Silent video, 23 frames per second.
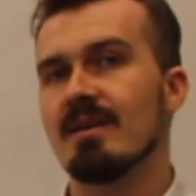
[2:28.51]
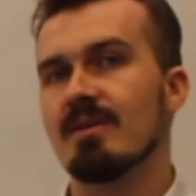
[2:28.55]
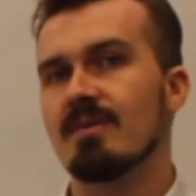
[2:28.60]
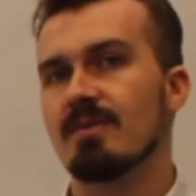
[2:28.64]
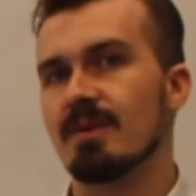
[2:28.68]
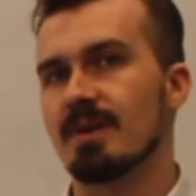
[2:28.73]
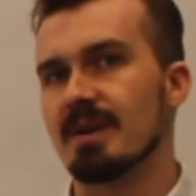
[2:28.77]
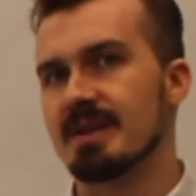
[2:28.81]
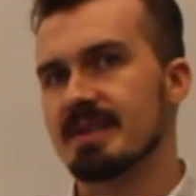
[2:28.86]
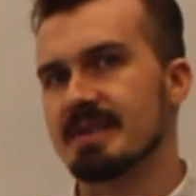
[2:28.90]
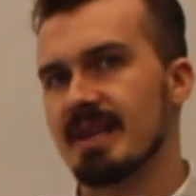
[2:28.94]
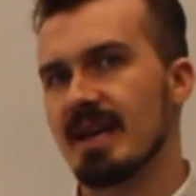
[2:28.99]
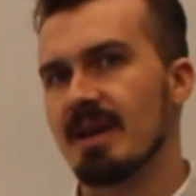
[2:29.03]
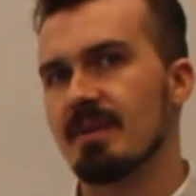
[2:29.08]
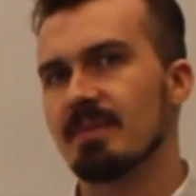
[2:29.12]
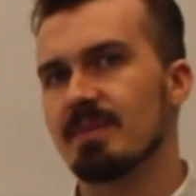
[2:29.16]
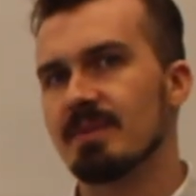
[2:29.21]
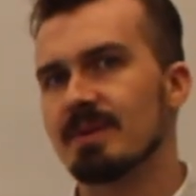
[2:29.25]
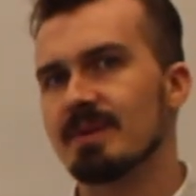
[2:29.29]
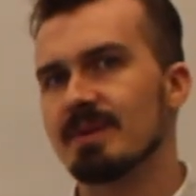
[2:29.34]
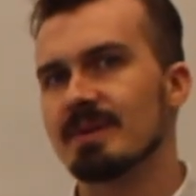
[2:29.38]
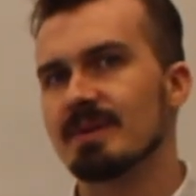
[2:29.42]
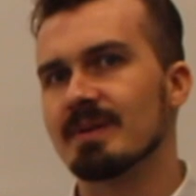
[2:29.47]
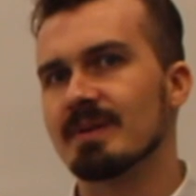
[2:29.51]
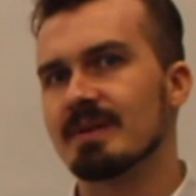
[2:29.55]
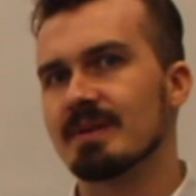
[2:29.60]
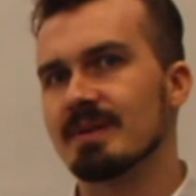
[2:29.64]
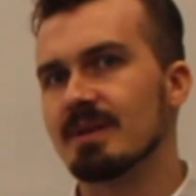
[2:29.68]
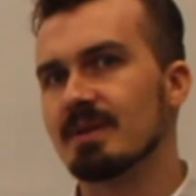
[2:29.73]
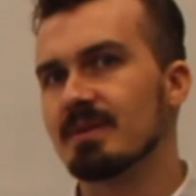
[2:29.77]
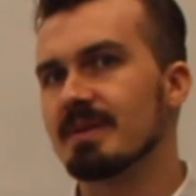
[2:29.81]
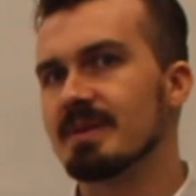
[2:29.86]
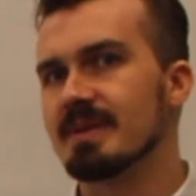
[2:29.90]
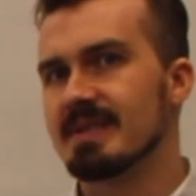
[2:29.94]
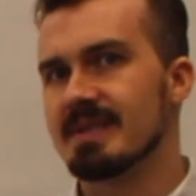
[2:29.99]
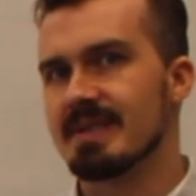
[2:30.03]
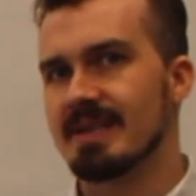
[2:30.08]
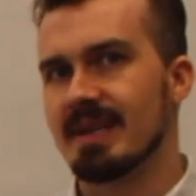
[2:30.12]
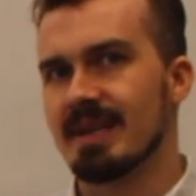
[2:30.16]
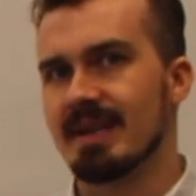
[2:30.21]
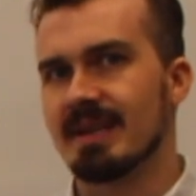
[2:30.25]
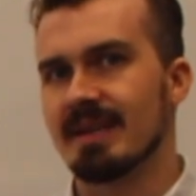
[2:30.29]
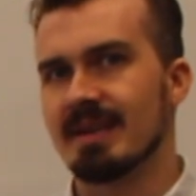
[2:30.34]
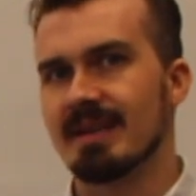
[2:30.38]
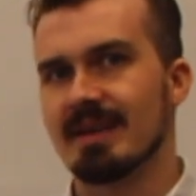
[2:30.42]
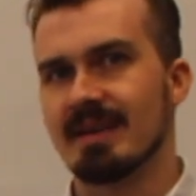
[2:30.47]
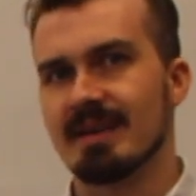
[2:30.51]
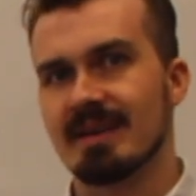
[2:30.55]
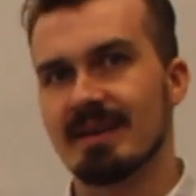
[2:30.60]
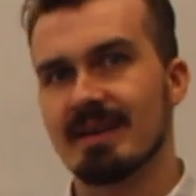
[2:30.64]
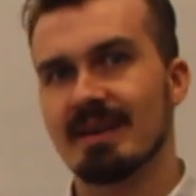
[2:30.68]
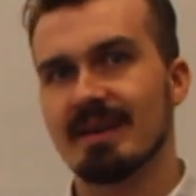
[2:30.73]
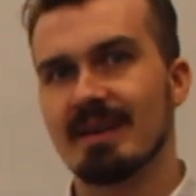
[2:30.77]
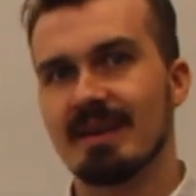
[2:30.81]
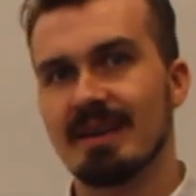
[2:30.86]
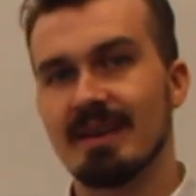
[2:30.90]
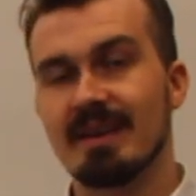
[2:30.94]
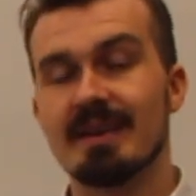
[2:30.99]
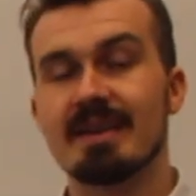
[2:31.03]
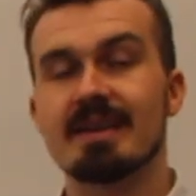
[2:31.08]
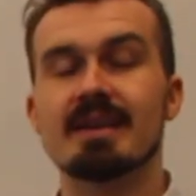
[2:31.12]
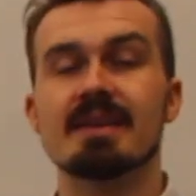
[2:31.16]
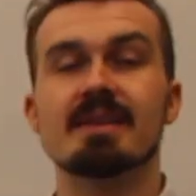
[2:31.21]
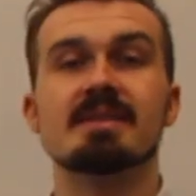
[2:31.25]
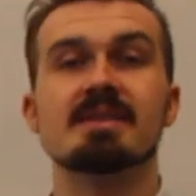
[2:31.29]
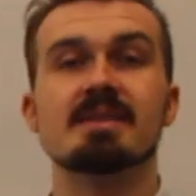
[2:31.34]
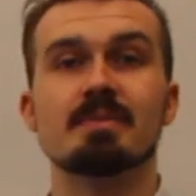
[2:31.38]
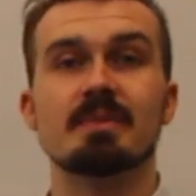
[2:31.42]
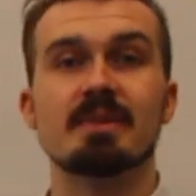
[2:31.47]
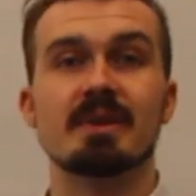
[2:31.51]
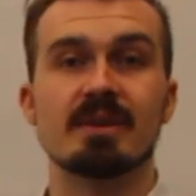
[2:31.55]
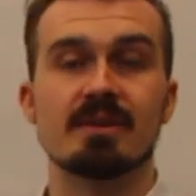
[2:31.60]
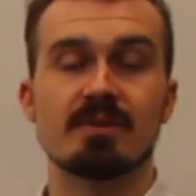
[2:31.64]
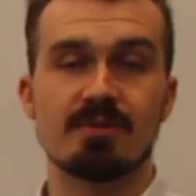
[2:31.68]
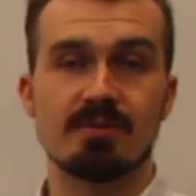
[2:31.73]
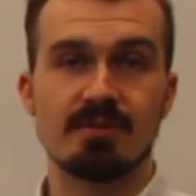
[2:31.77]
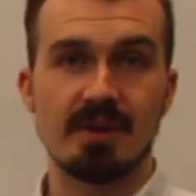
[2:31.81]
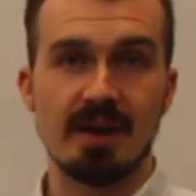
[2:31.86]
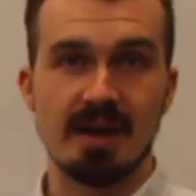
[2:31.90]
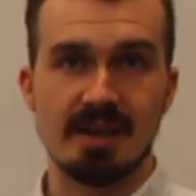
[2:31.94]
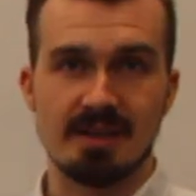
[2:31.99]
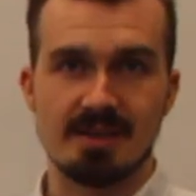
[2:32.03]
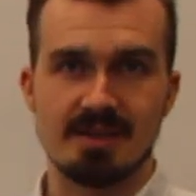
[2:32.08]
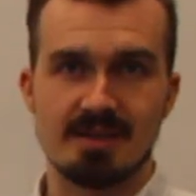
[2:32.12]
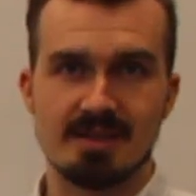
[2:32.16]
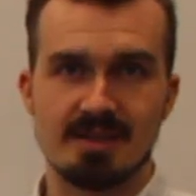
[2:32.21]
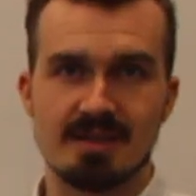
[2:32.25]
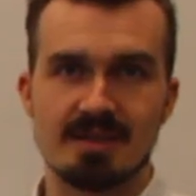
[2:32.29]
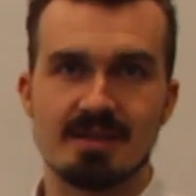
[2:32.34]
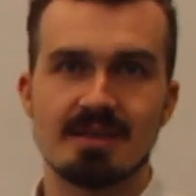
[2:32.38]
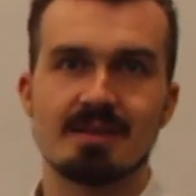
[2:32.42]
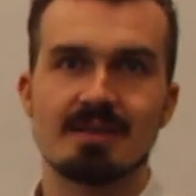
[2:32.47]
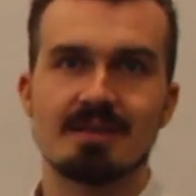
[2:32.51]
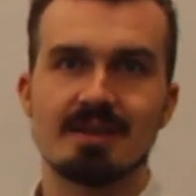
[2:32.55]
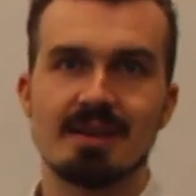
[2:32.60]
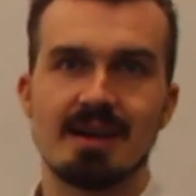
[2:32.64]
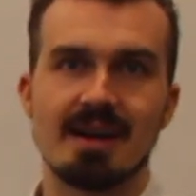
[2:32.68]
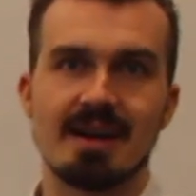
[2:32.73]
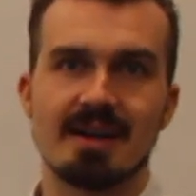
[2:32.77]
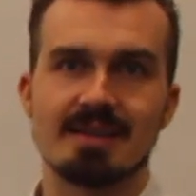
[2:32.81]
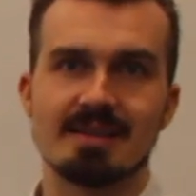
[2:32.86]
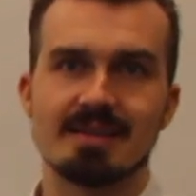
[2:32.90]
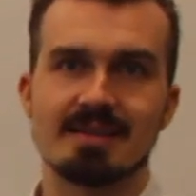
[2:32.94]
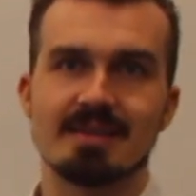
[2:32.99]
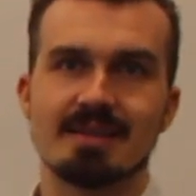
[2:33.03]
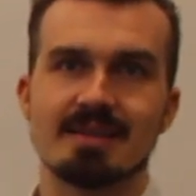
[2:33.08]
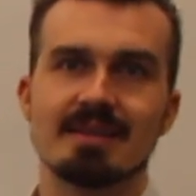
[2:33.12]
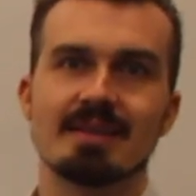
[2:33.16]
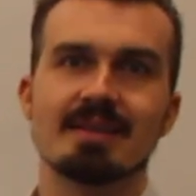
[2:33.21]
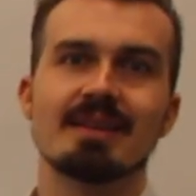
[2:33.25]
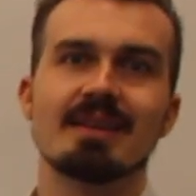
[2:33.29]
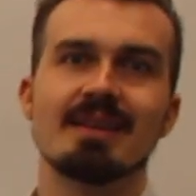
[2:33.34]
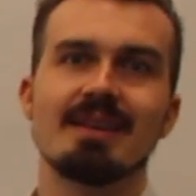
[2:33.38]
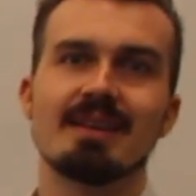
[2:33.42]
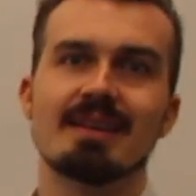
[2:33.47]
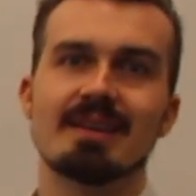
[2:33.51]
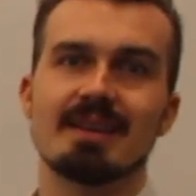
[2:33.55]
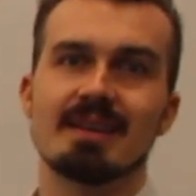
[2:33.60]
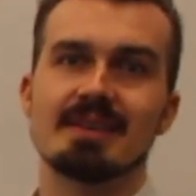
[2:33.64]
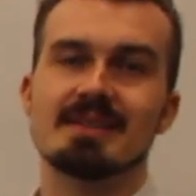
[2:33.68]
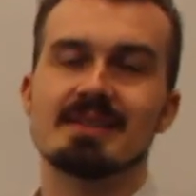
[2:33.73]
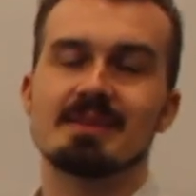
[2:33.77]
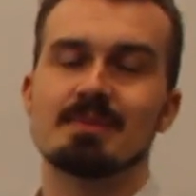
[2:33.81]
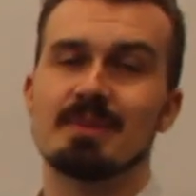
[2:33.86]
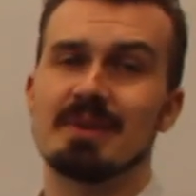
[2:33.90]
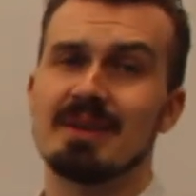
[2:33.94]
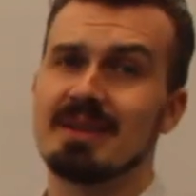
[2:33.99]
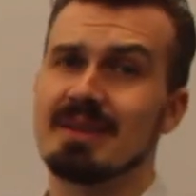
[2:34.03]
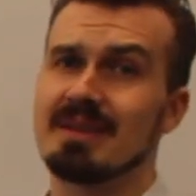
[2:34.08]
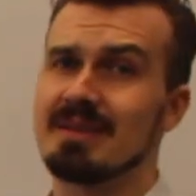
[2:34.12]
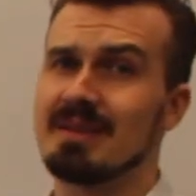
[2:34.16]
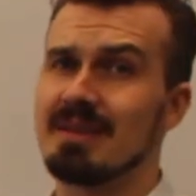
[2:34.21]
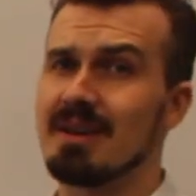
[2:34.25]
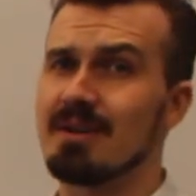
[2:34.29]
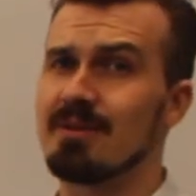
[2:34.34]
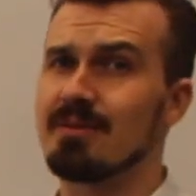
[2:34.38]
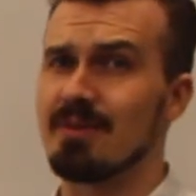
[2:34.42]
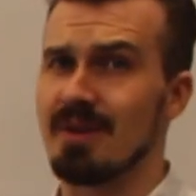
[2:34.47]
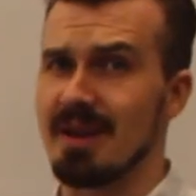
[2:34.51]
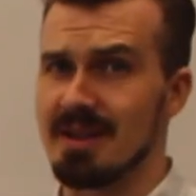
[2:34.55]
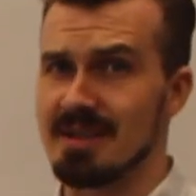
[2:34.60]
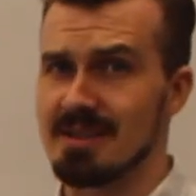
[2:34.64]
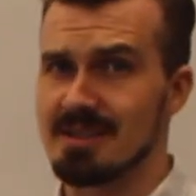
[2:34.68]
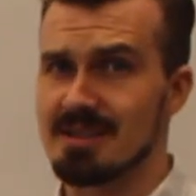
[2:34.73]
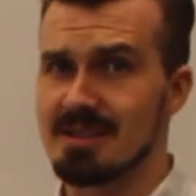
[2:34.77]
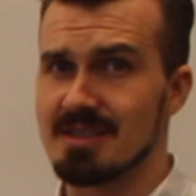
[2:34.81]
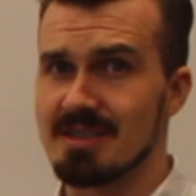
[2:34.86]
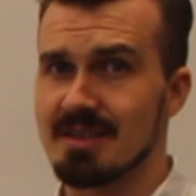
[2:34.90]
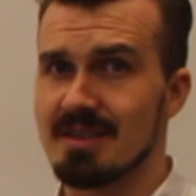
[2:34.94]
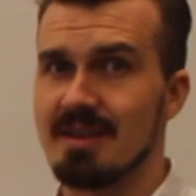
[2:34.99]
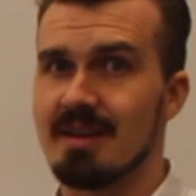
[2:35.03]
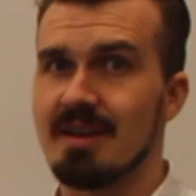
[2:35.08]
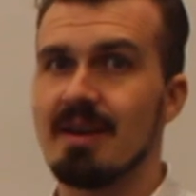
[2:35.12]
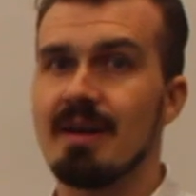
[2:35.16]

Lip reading: For example, you would say, he can speak French, not he can speak the French.